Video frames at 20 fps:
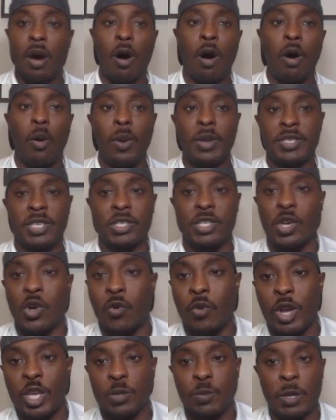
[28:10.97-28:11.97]
always has a
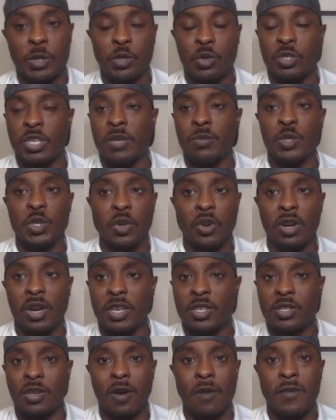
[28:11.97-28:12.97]
great special teams unit. And
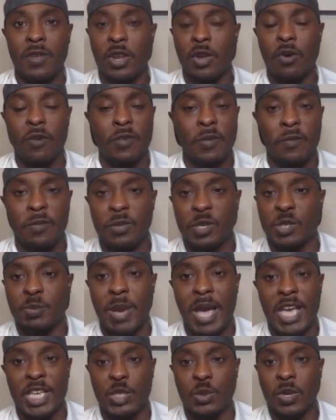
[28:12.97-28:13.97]
I saw a video of him from this
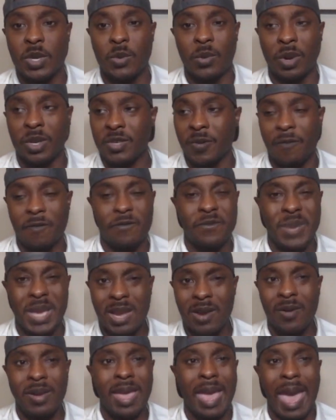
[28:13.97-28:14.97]
past week where he's a
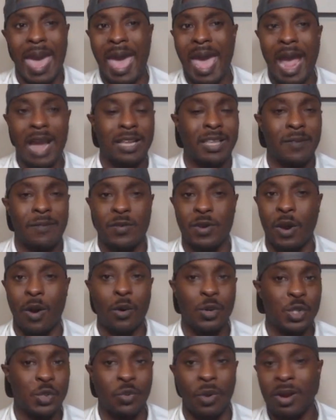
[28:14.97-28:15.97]
very active
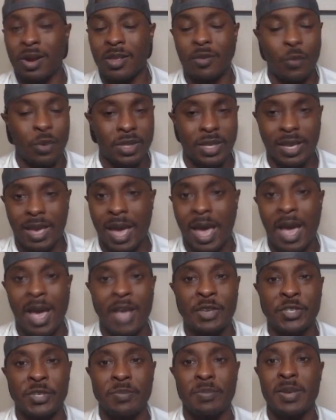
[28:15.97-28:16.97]
coach running with the
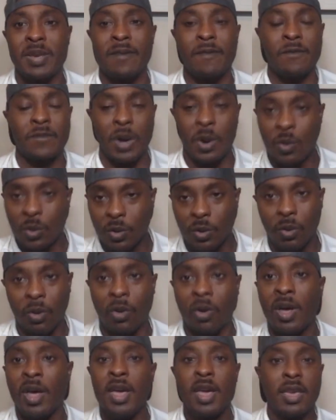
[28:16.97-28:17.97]
guys and being
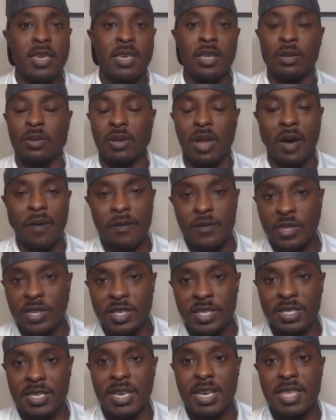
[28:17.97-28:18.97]
vocal. You love to
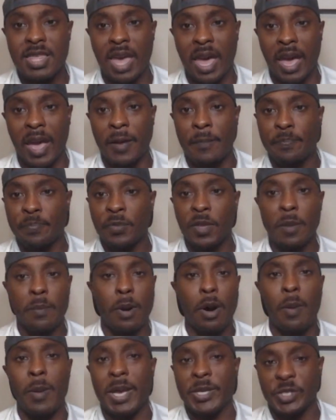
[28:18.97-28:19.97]
see that.
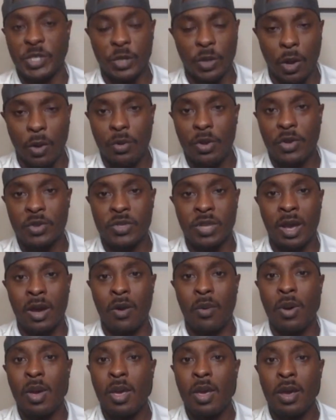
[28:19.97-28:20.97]
Paul Pasqualoni is
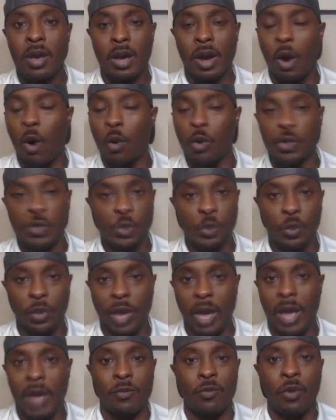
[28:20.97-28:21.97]
now old school
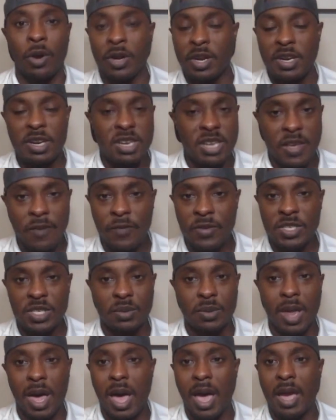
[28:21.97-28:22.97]
guy running the defensive
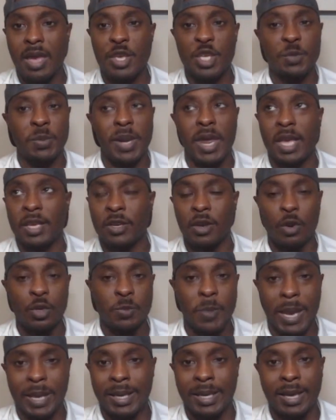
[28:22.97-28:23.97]
line. He's been a head coach
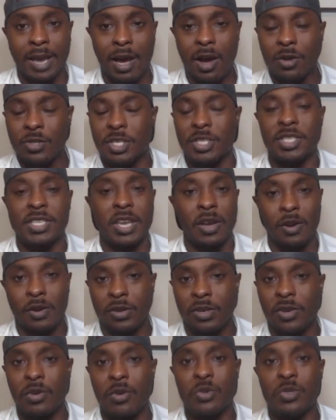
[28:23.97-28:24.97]
back in college at
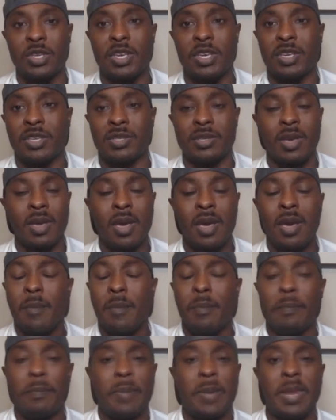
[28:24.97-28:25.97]
Syracuse. He has
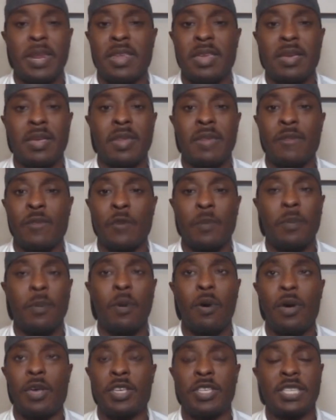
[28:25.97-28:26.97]
been in
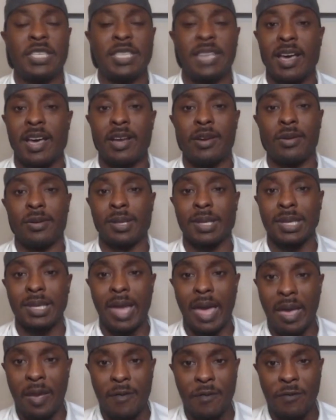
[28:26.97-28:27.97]
football his entire
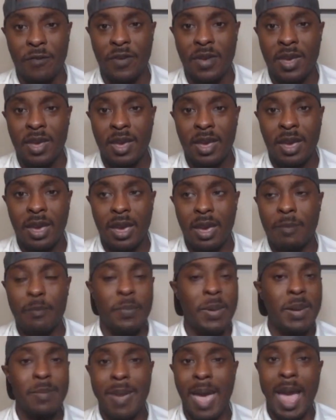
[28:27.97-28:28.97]
life. And
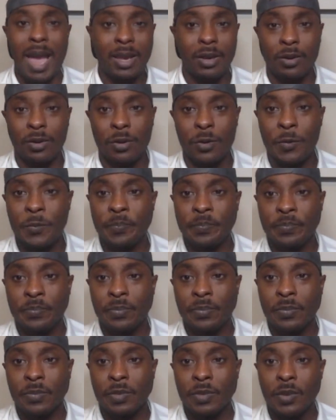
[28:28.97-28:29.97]
Ben McAdoo,
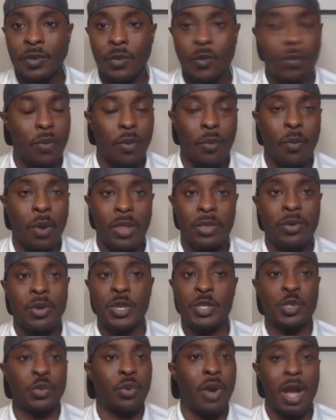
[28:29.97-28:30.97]
whether he
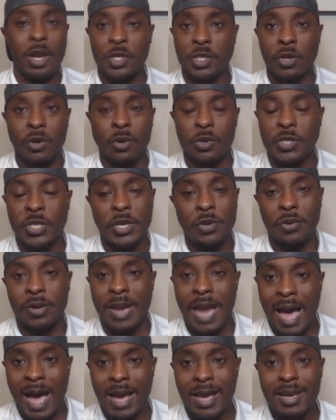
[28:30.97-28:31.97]
is a rock star OC or
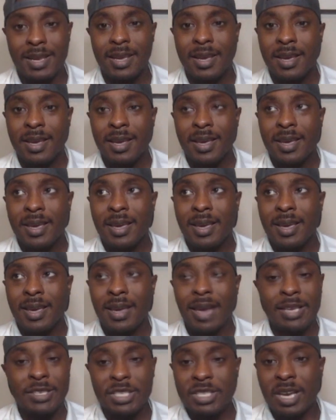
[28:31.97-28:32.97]
not,
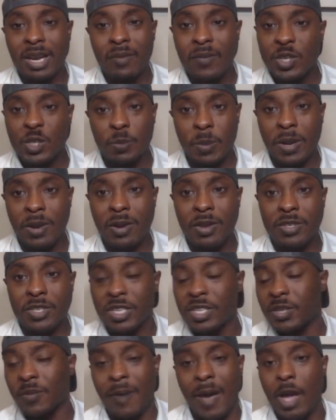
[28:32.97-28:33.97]
has a ton of experience,
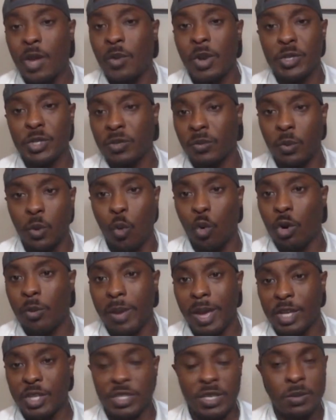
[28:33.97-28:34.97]
and his evaluation of
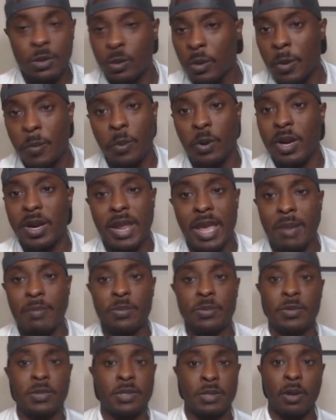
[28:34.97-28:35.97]
quarterbacks seems to be pretty damn
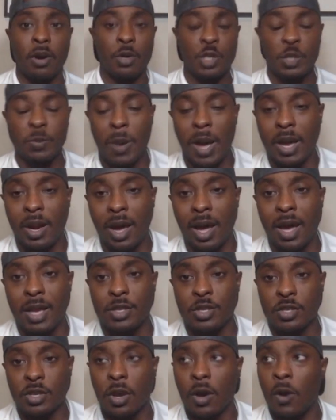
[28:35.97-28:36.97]
darn spot on.
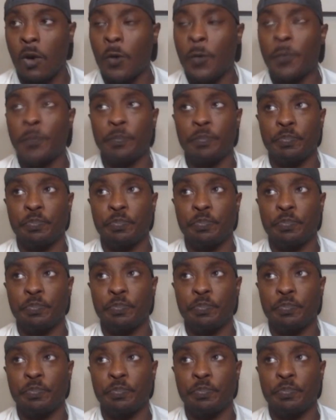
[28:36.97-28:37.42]
So,